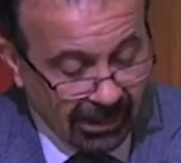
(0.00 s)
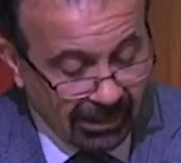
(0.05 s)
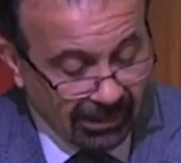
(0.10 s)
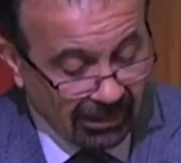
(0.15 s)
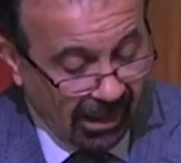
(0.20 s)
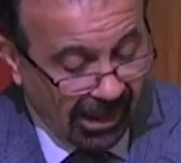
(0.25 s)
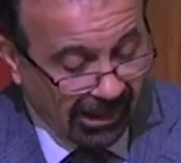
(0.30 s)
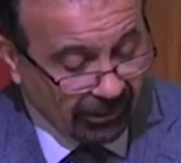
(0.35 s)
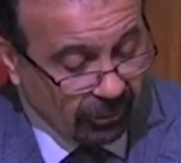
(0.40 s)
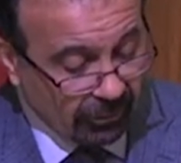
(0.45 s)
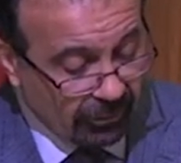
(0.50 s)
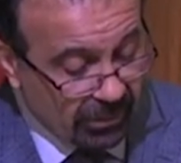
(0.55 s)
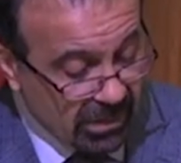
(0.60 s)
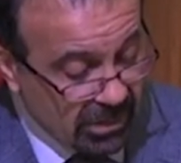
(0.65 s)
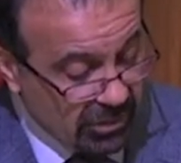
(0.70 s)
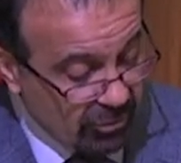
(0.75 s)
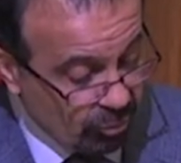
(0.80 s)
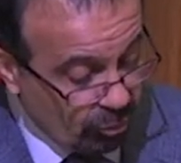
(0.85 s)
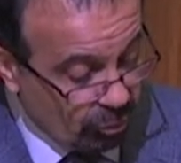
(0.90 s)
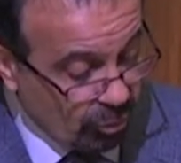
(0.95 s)
In light of
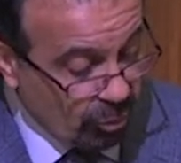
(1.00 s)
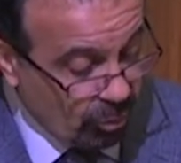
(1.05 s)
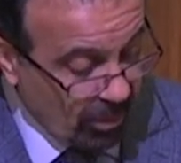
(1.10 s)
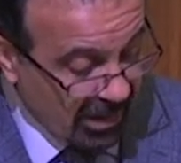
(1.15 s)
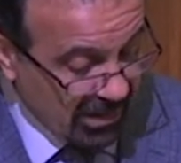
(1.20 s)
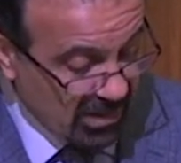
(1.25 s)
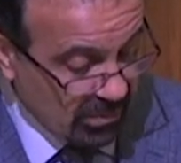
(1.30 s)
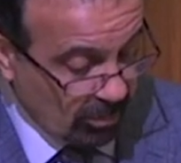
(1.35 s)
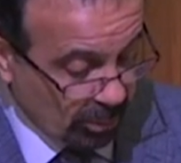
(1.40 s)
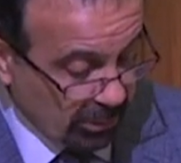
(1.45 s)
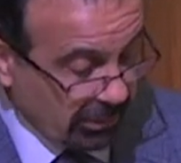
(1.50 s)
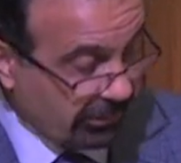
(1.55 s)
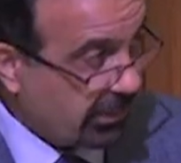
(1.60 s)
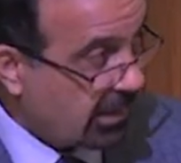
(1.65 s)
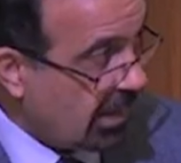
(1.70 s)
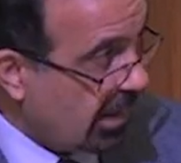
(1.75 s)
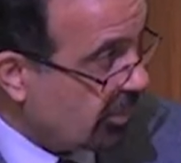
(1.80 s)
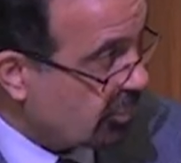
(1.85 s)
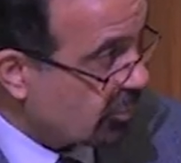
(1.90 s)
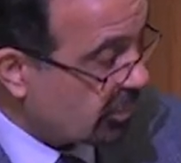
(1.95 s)
these new US
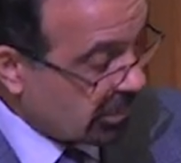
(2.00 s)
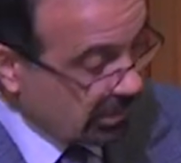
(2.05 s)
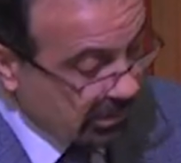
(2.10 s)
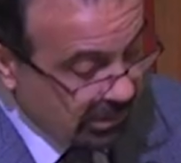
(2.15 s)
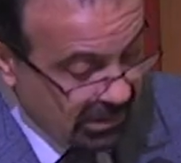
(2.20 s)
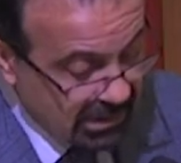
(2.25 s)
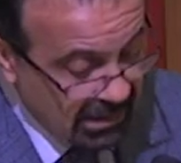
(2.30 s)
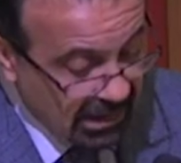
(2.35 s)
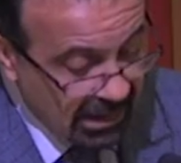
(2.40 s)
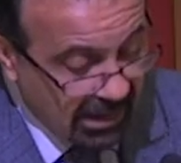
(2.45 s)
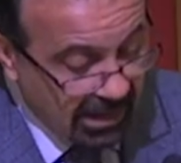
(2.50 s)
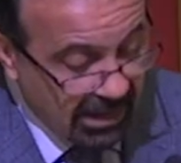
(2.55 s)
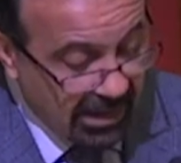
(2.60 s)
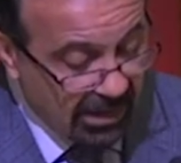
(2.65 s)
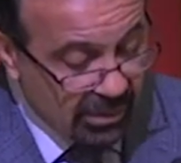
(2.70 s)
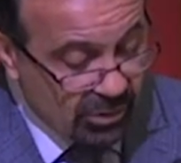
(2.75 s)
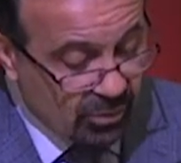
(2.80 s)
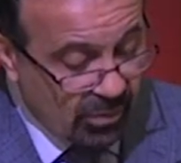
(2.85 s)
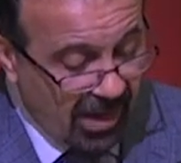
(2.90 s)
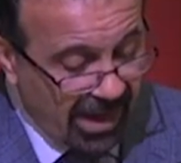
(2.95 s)
modifications,
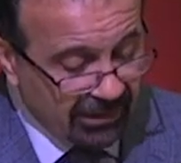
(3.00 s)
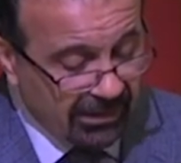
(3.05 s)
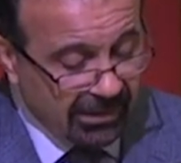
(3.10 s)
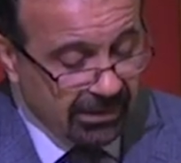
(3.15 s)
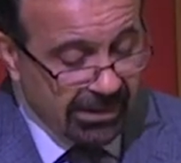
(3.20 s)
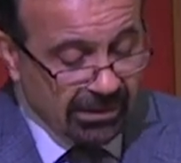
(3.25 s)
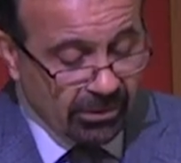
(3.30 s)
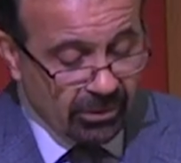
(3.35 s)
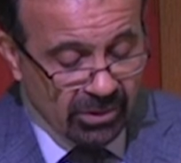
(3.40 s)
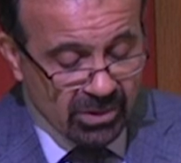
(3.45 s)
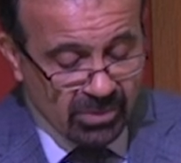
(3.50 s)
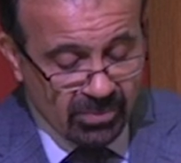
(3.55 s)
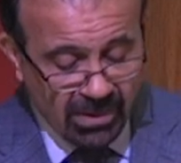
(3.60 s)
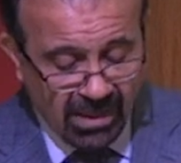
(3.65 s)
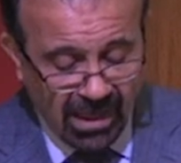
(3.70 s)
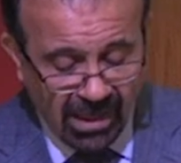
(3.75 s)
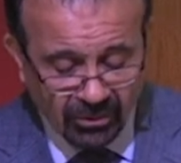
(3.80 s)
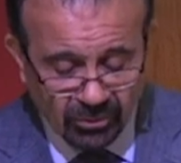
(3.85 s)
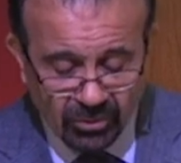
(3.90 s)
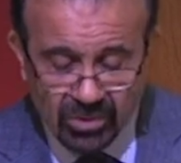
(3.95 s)
Israeli leaders
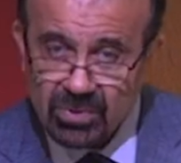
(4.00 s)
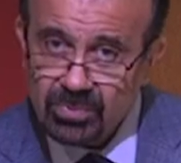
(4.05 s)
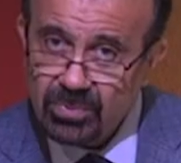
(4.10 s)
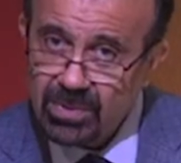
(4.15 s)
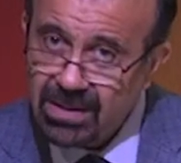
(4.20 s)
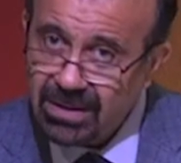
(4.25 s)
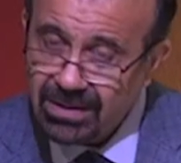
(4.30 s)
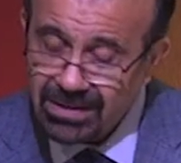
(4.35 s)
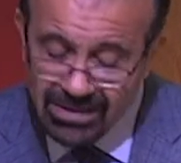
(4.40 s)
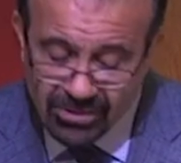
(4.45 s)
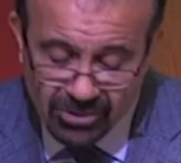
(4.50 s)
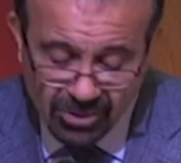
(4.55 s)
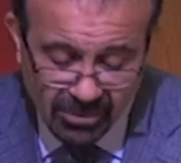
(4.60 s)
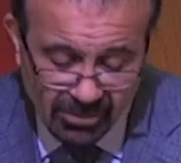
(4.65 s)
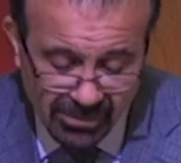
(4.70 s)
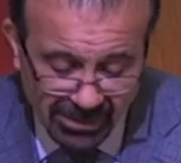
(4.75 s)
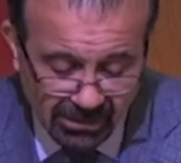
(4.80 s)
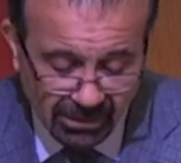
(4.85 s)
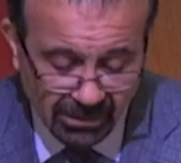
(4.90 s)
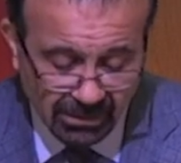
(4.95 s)
began to speak
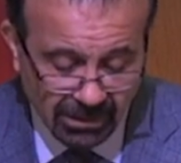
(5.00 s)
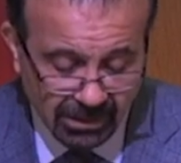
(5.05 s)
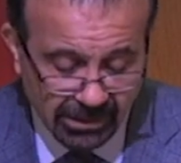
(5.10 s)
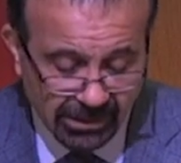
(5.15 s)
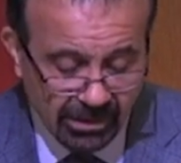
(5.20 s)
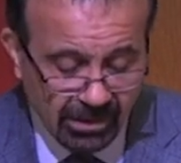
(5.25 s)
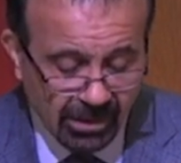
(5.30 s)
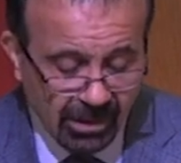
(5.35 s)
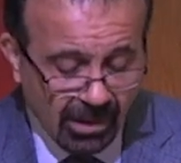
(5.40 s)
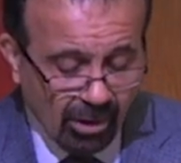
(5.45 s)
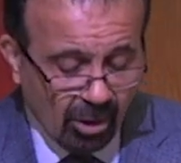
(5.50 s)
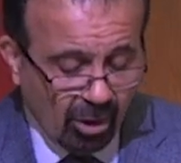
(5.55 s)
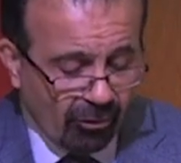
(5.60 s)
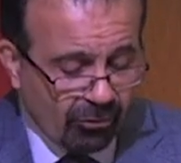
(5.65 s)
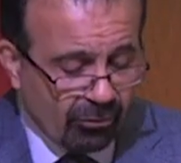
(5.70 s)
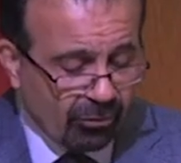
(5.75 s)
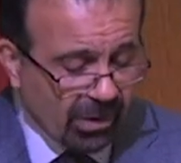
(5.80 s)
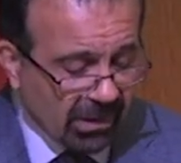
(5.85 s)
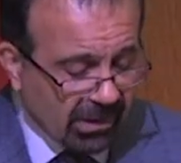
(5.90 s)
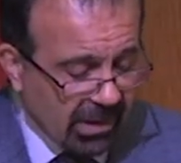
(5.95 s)
intermittently
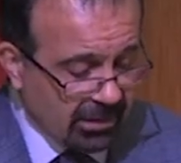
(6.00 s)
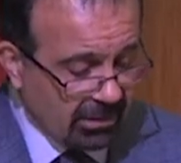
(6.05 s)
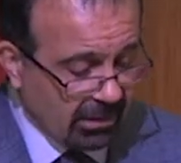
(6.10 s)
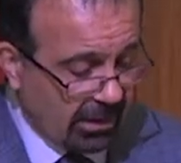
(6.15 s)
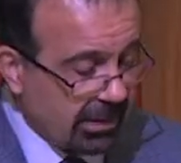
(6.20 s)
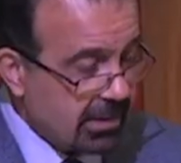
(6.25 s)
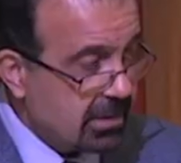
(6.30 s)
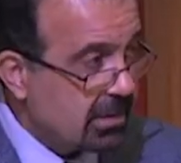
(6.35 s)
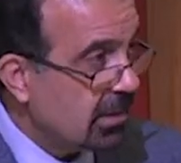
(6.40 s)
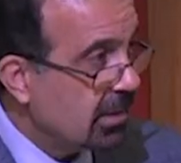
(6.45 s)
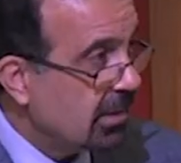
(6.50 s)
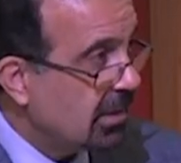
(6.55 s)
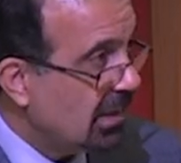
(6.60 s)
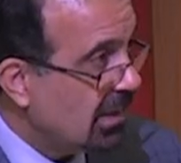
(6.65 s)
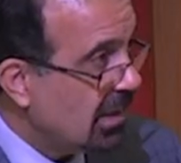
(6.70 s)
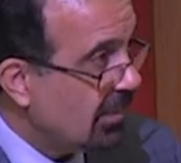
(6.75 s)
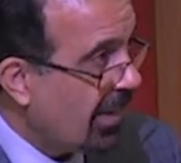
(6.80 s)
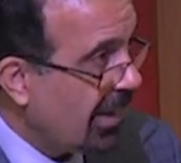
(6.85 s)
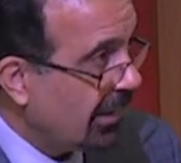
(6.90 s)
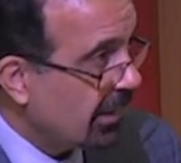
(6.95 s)
of recognizing
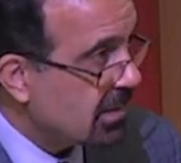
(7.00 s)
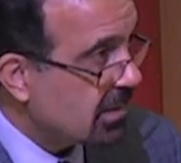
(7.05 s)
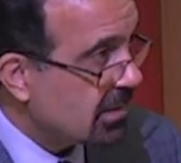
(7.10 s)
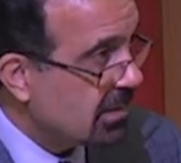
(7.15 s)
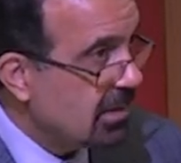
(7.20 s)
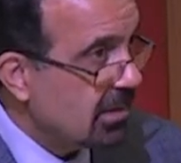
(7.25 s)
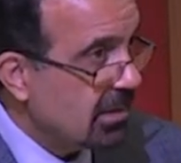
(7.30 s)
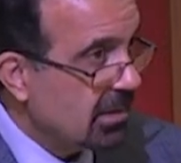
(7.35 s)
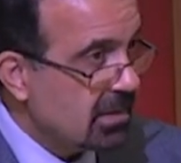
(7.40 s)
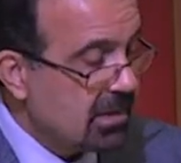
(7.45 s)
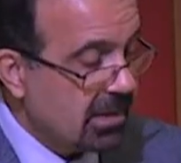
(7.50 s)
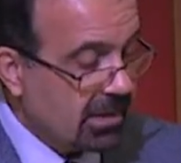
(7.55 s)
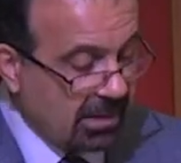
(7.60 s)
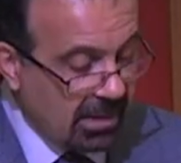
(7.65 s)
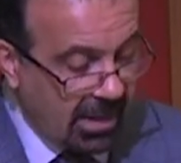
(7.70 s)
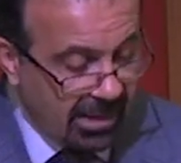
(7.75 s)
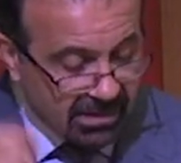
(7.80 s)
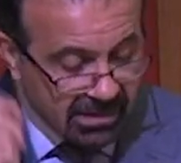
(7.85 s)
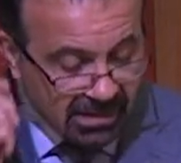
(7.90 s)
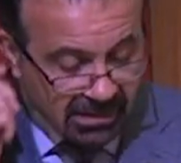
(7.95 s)
that the Palestinians in
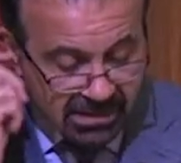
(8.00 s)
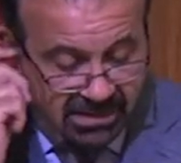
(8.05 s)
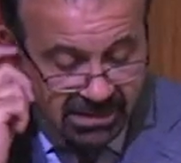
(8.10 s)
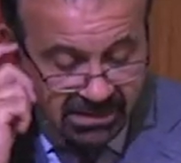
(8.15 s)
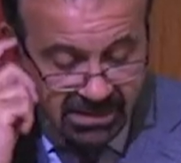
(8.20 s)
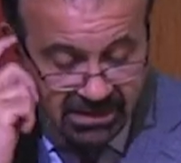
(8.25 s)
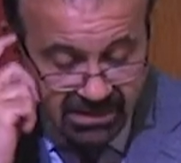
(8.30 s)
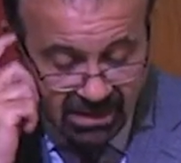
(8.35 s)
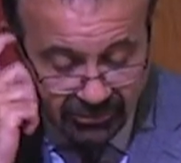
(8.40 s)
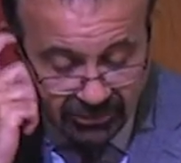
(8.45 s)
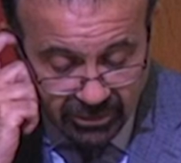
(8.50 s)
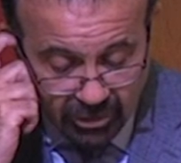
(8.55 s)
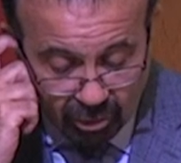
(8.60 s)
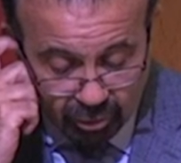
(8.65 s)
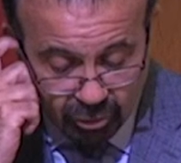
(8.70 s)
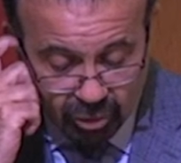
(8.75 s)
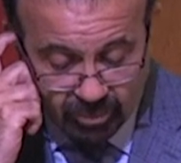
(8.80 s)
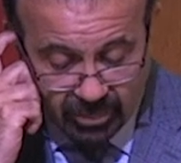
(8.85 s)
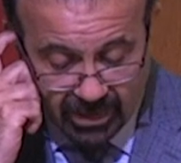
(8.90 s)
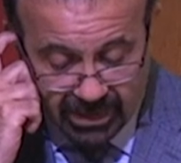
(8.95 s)
the 1967
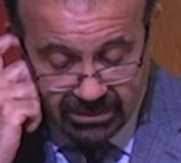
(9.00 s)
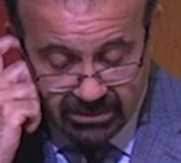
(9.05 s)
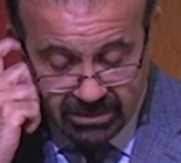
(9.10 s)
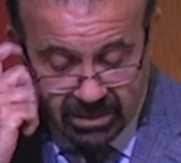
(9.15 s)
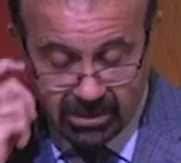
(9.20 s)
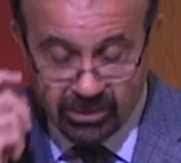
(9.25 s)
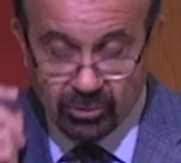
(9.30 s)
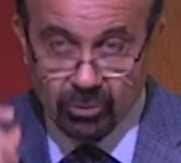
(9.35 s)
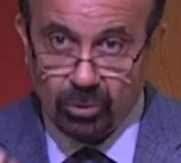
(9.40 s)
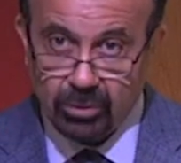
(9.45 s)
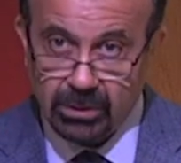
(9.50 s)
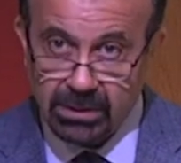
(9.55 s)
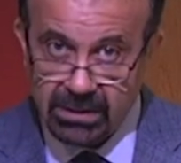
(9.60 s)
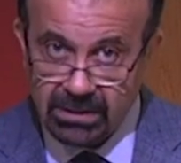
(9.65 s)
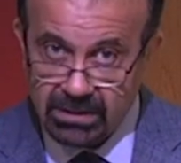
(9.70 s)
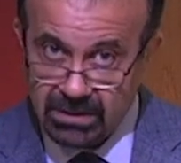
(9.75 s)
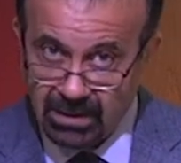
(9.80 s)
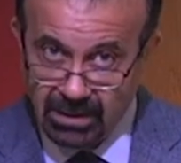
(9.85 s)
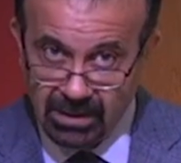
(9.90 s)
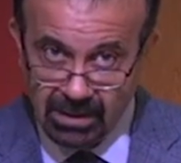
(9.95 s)
occupied
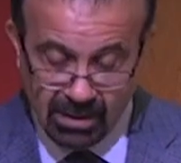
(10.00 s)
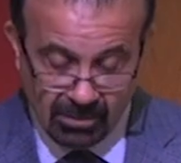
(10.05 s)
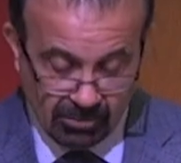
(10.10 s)
territories,